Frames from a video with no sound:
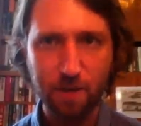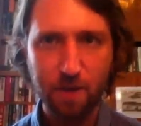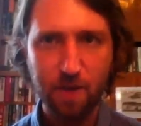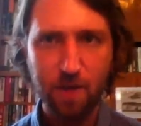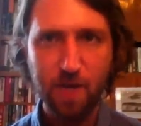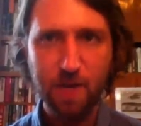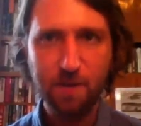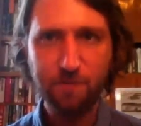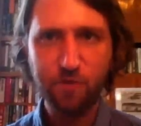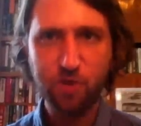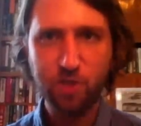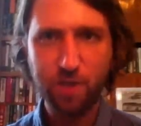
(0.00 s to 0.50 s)

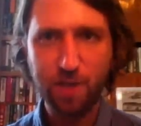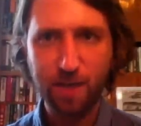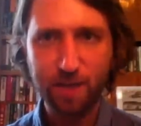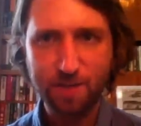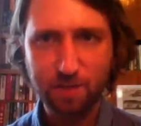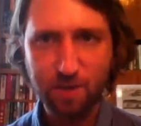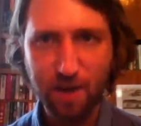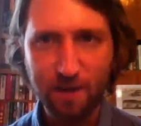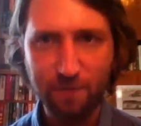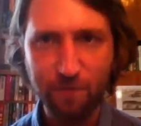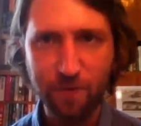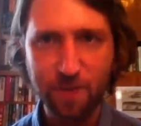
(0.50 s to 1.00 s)
If she has
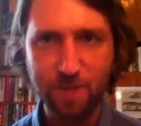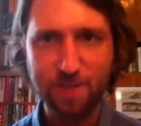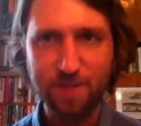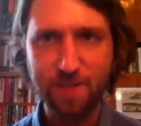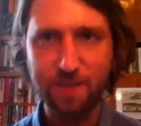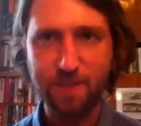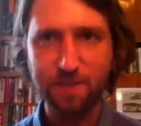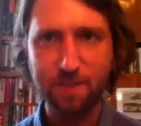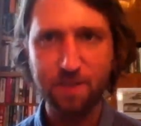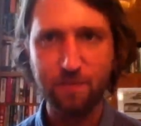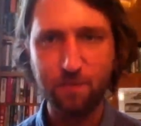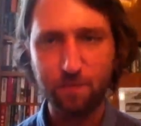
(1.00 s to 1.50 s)
roughly
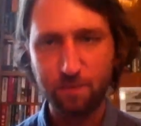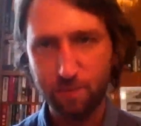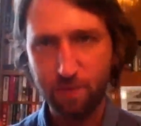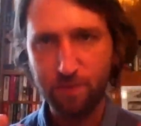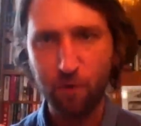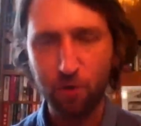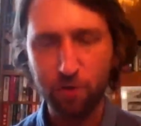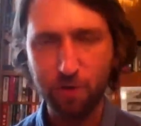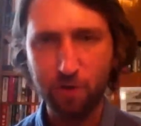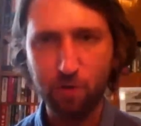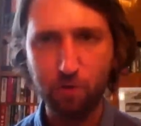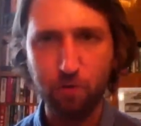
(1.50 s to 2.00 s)
60
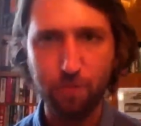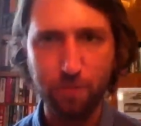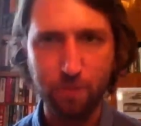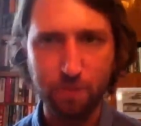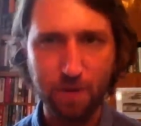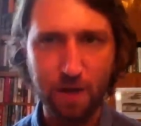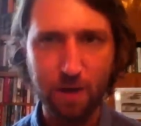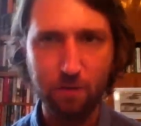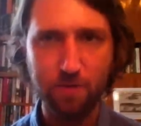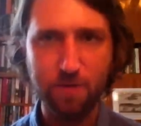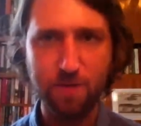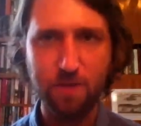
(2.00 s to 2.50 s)
before the coup,
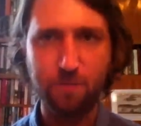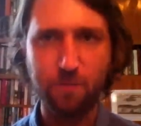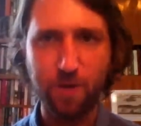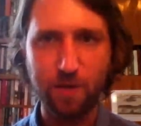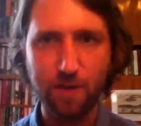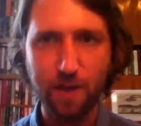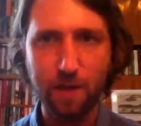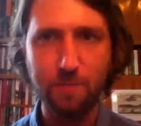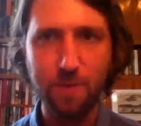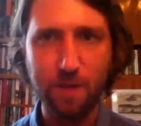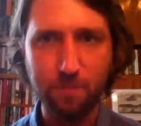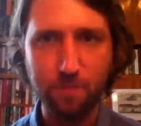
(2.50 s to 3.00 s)
now it's different,
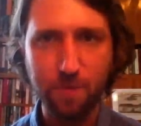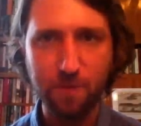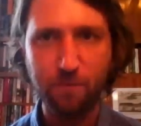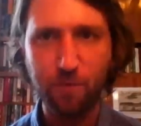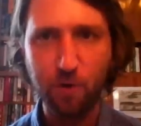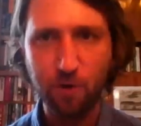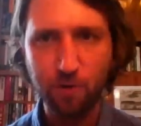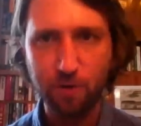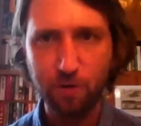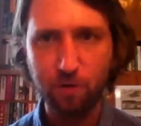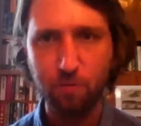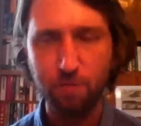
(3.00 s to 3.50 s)
but before
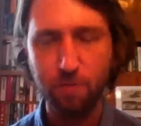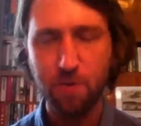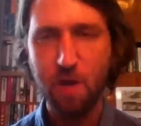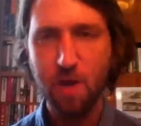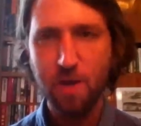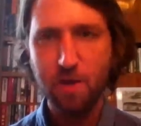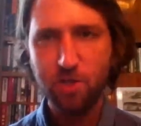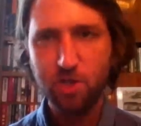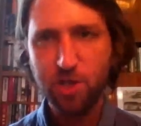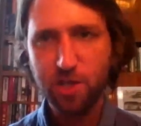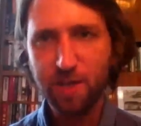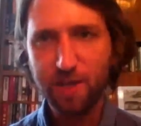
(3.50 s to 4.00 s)
the coup,
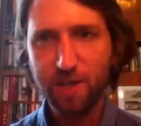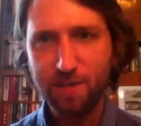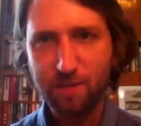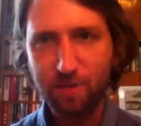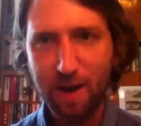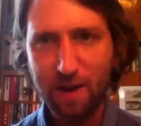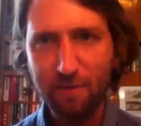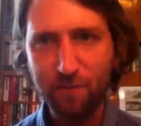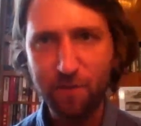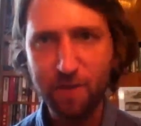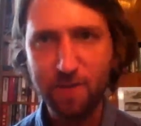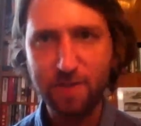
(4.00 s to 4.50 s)
she had
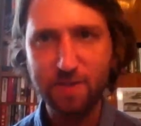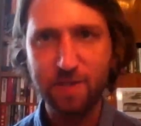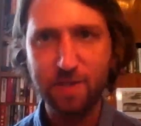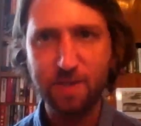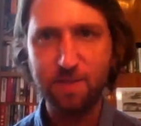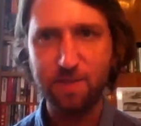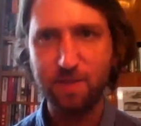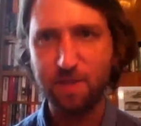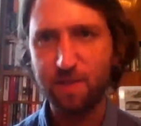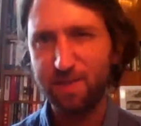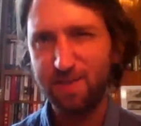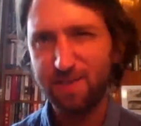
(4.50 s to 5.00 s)
roughly
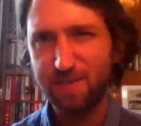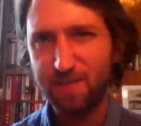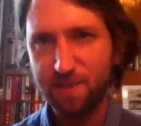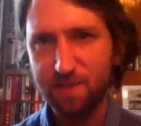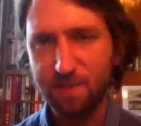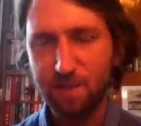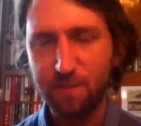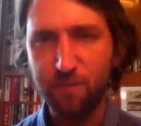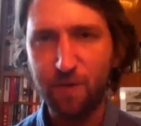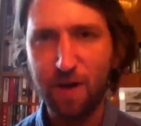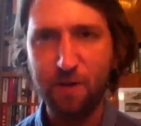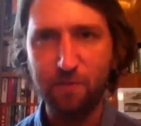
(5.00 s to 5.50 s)

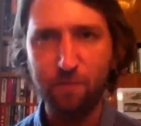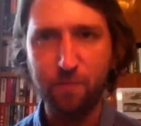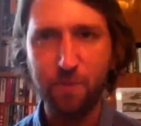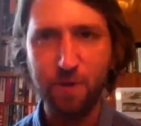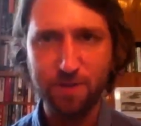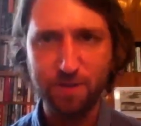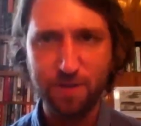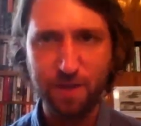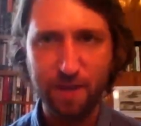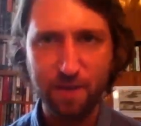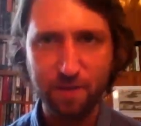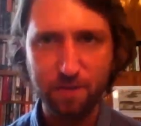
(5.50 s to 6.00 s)

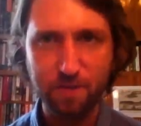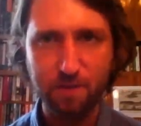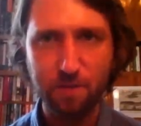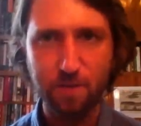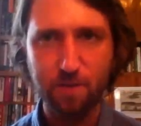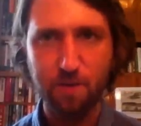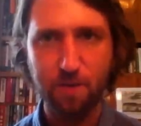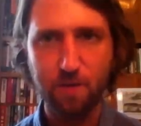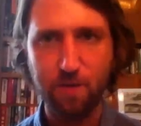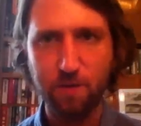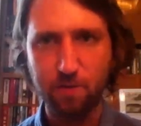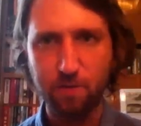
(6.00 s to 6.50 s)

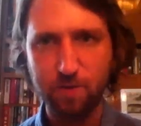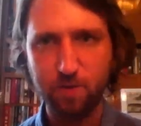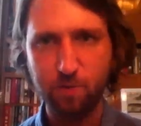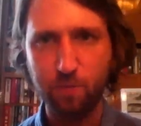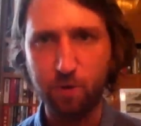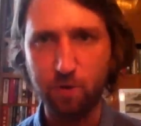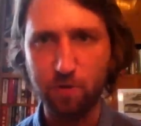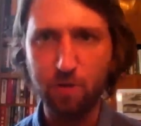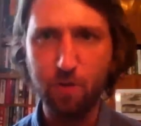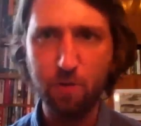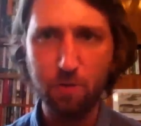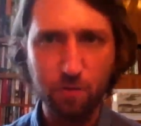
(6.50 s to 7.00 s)
65%
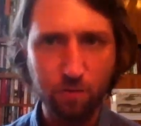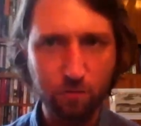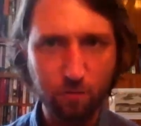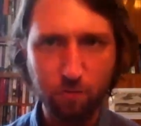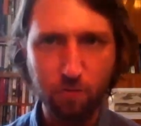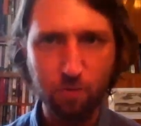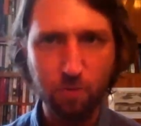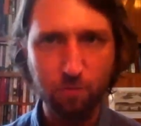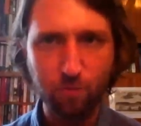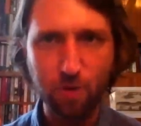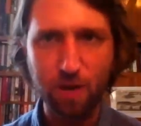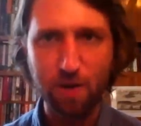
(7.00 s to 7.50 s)
support. Now,
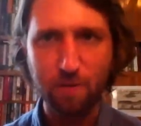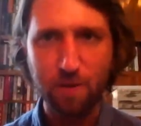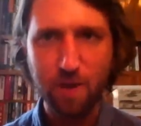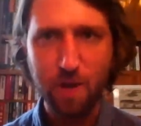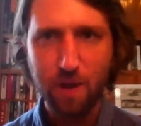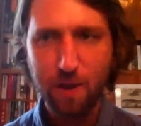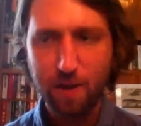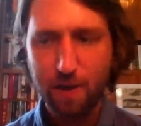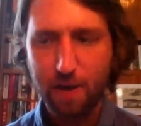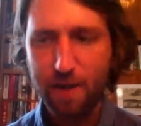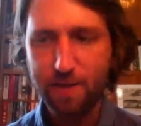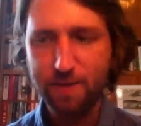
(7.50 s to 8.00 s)
well,
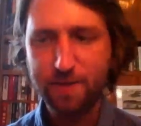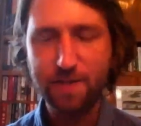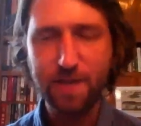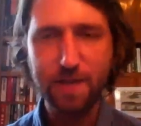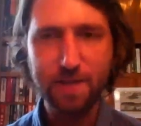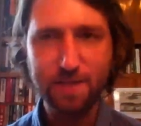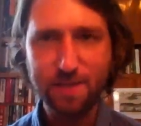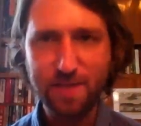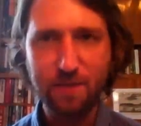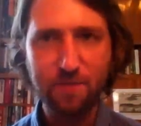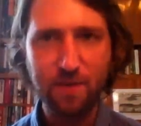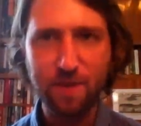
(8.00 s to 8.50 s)
let's say
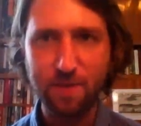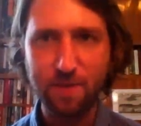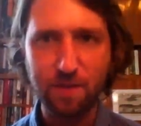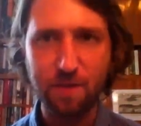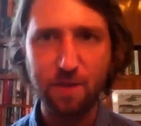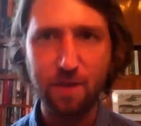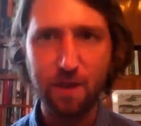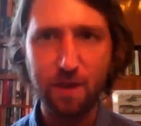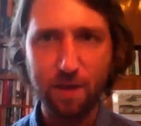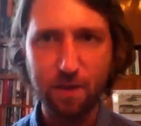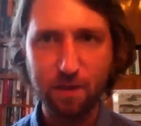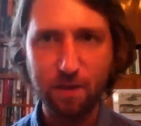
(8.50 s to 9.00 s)

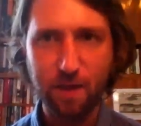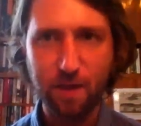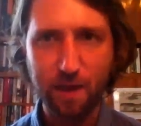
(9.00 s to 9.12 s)
70 at